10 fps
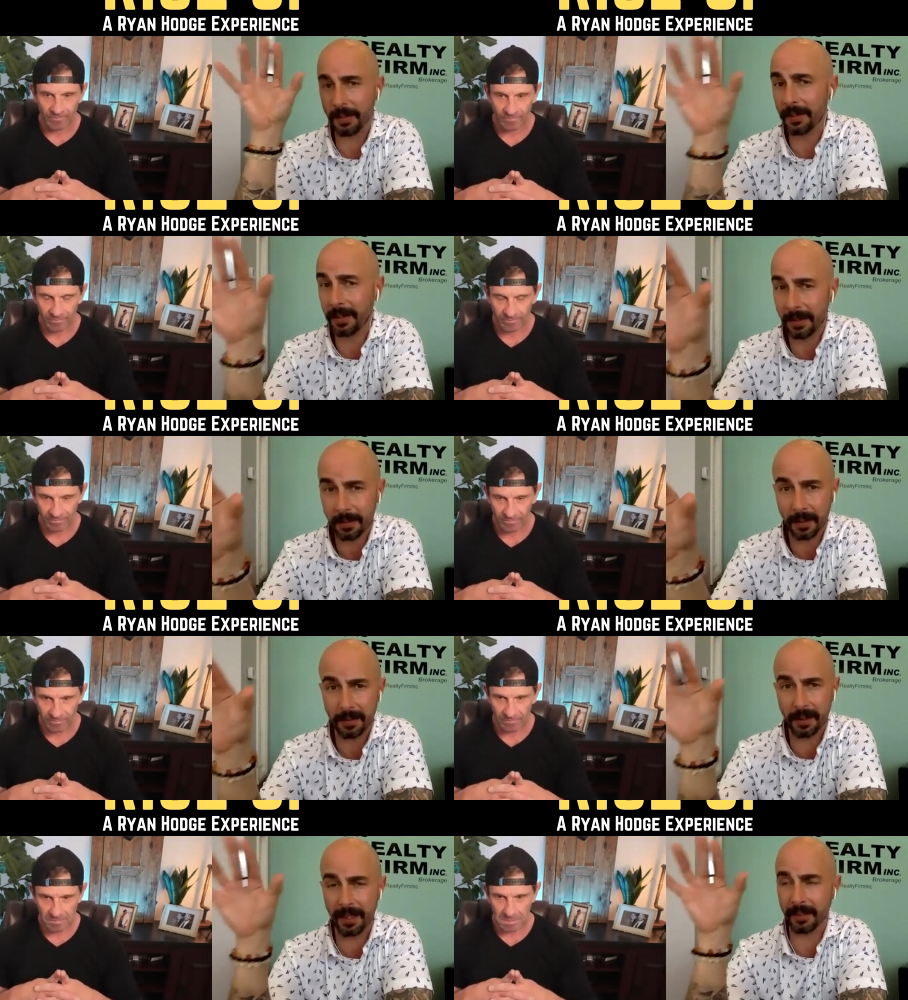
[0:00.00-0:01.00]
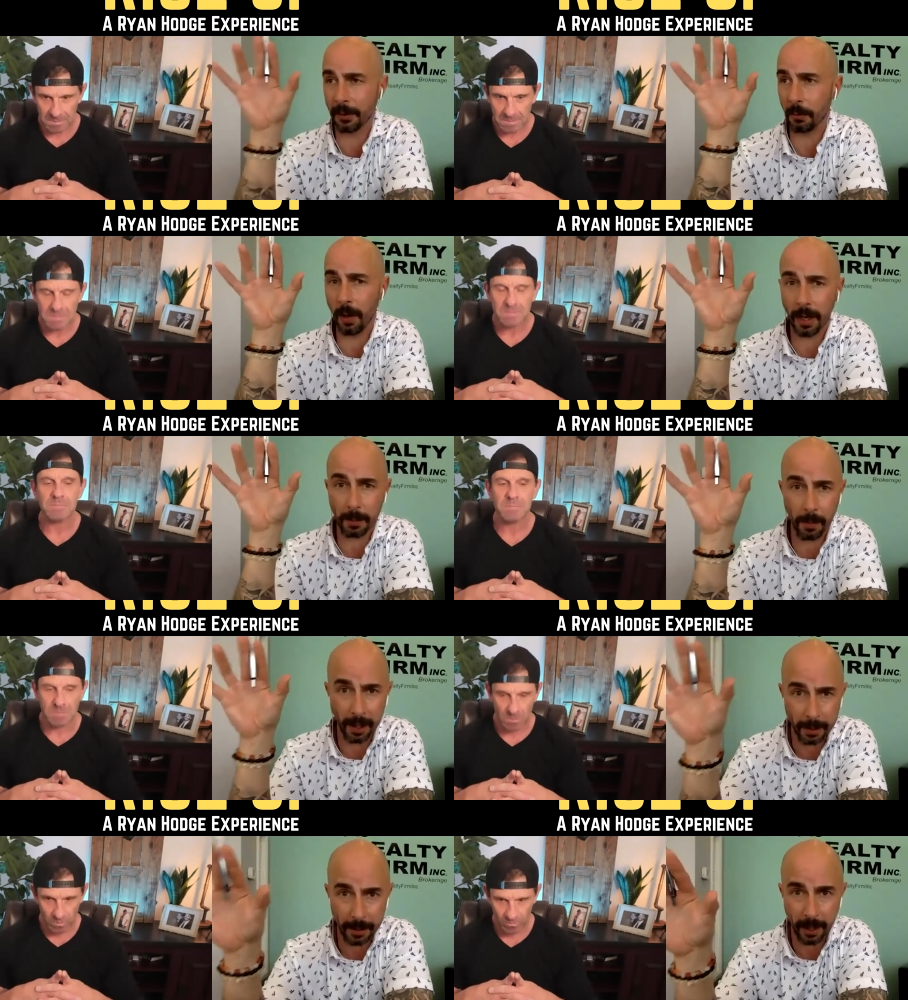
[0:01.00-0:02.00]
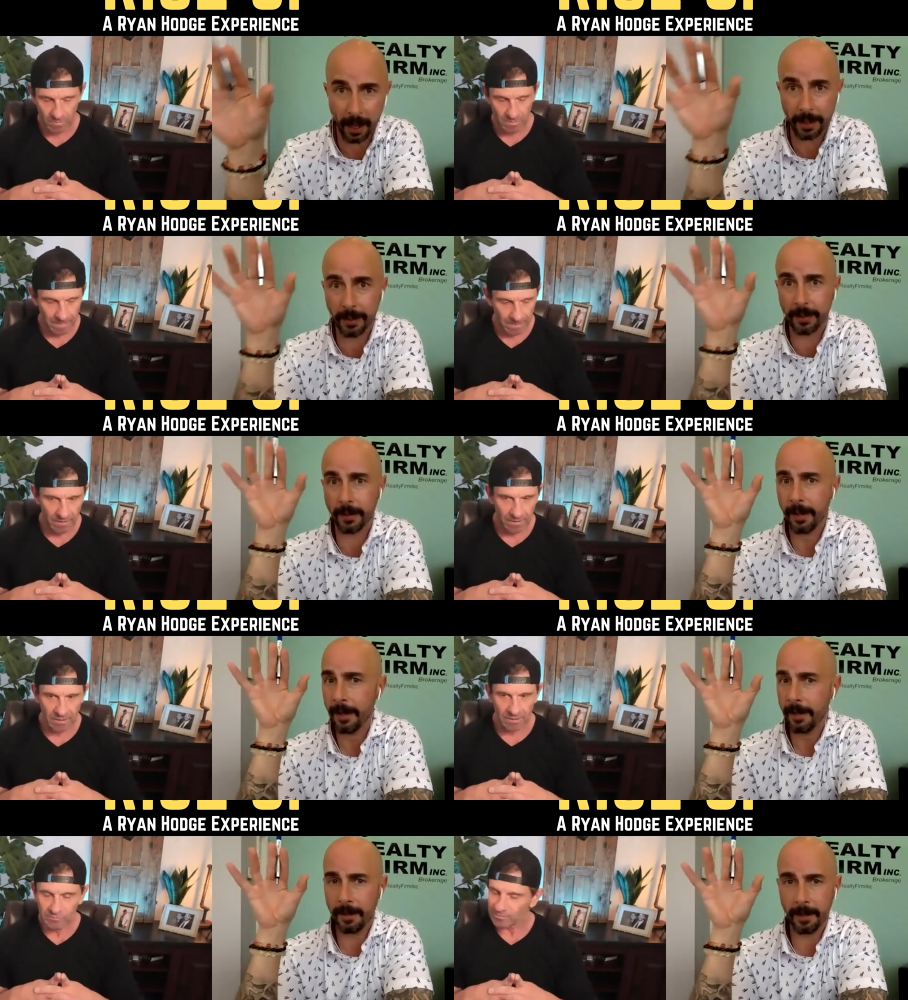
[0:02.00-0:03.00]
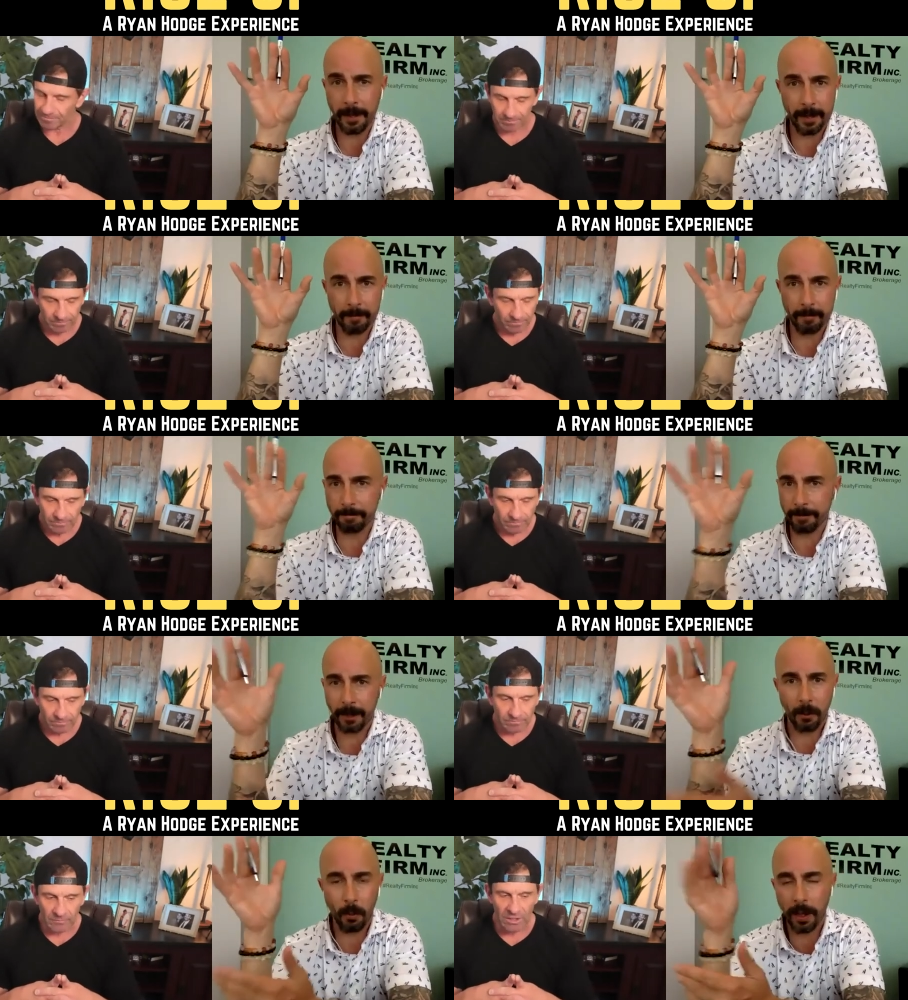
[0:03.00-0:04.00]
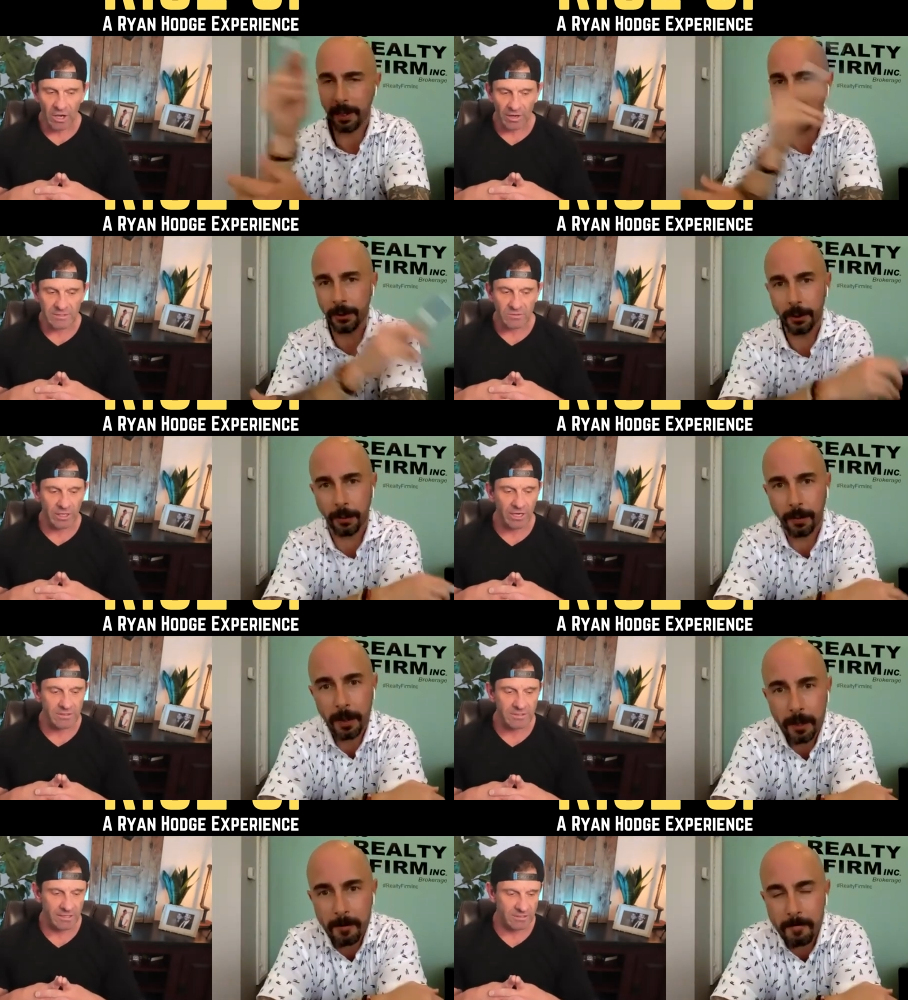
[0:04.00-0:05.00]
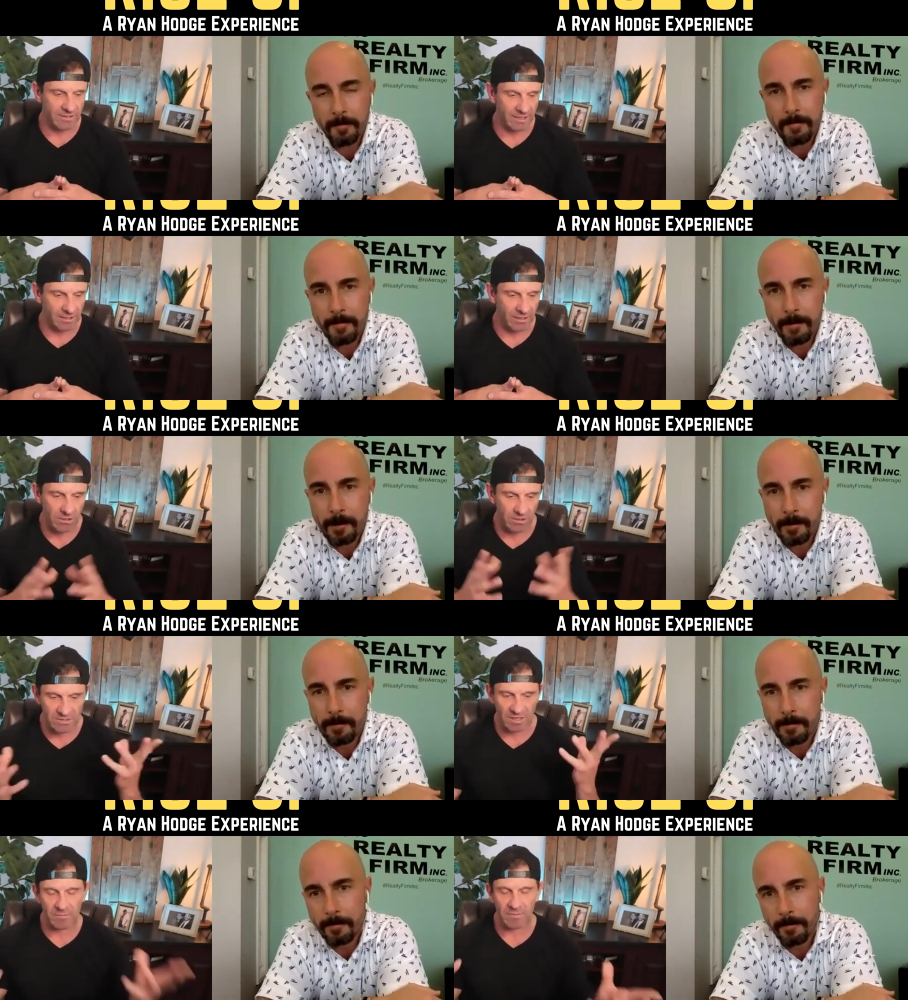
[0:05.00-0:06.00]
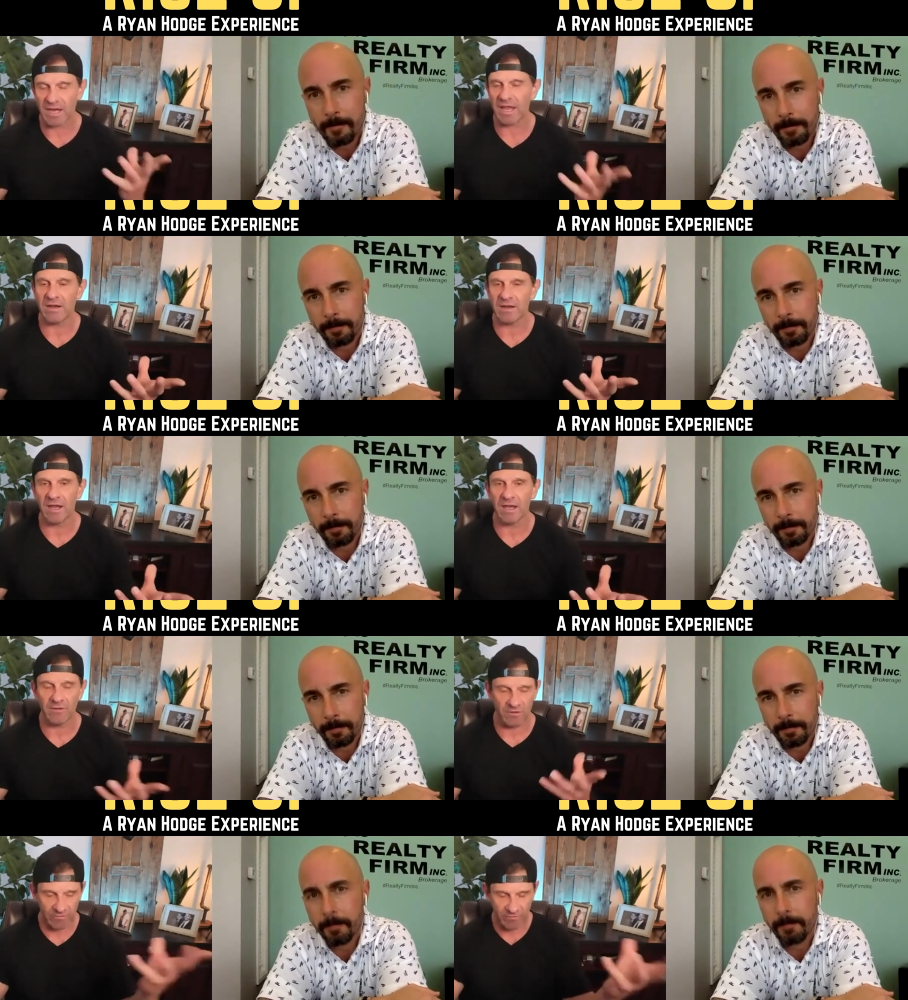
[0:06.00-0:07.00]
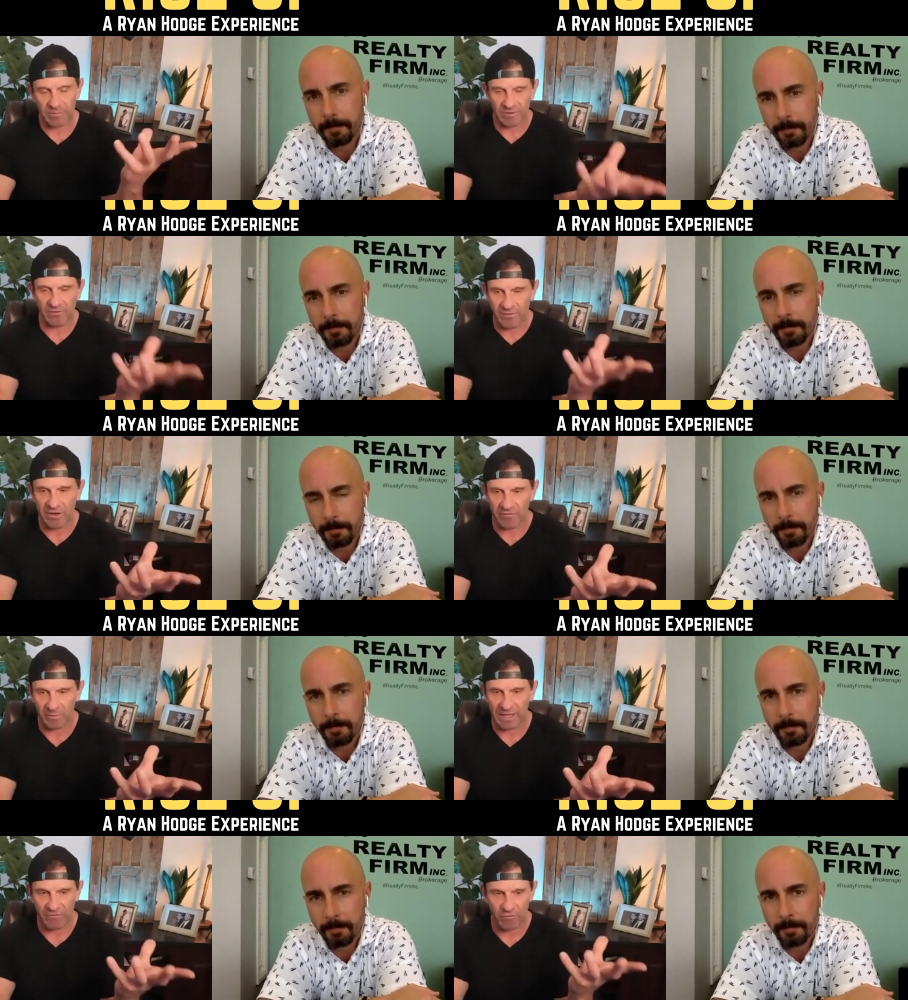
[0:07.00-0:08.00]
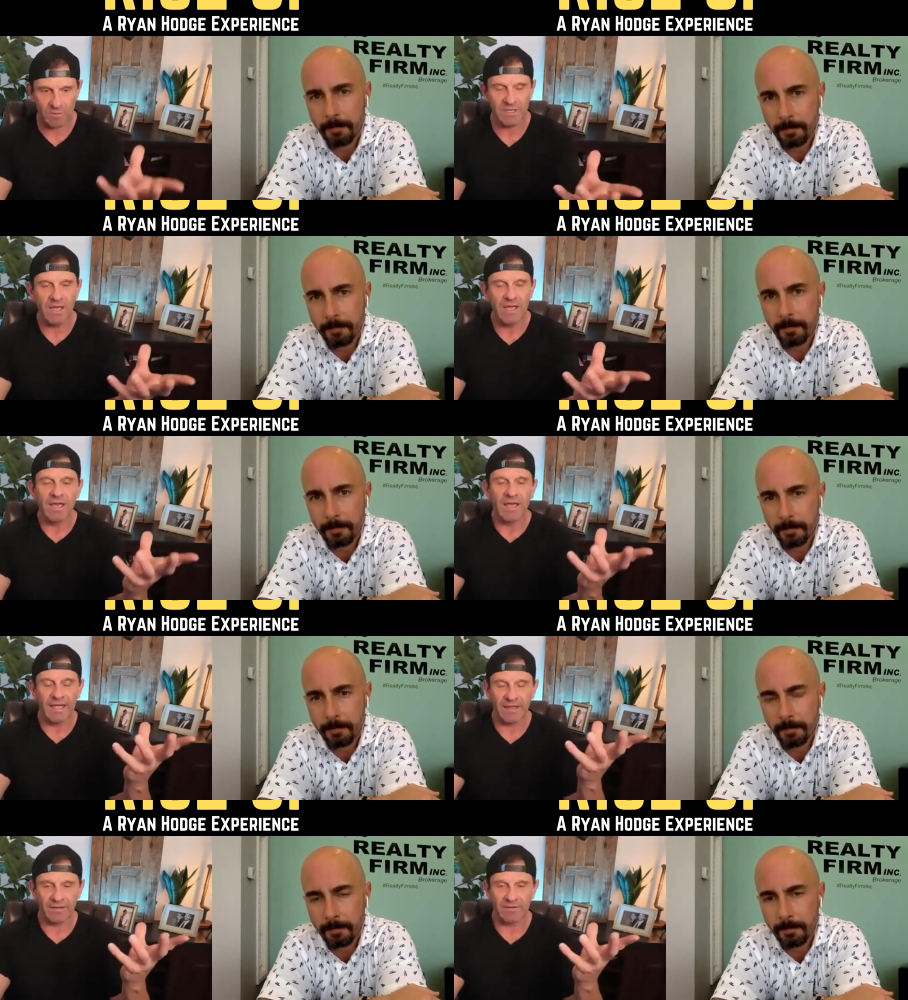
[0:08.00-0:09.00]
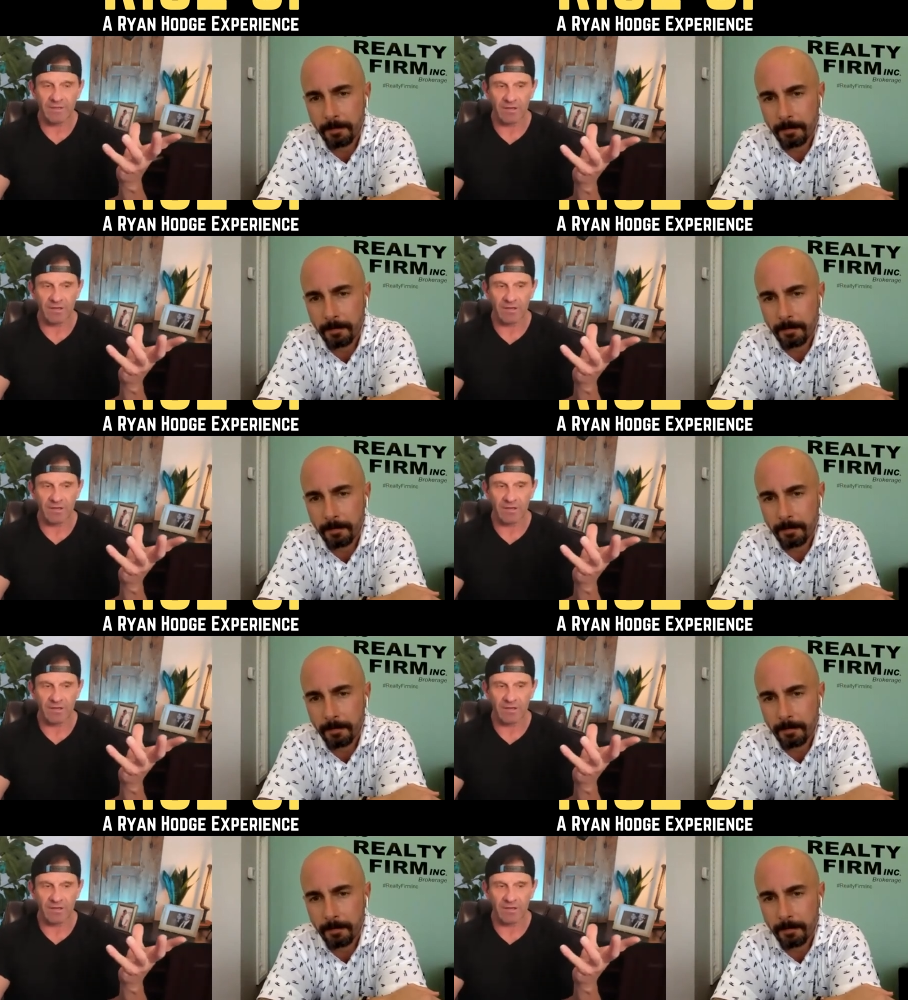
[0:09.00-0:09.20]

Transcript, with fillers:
Speaker 1: consistency? Is it running money behind it? um, you know, no, it's, well, here's,
Speaker 2: here's the thing. You use them kind of hand in hand. They're different. They're very different platforms and you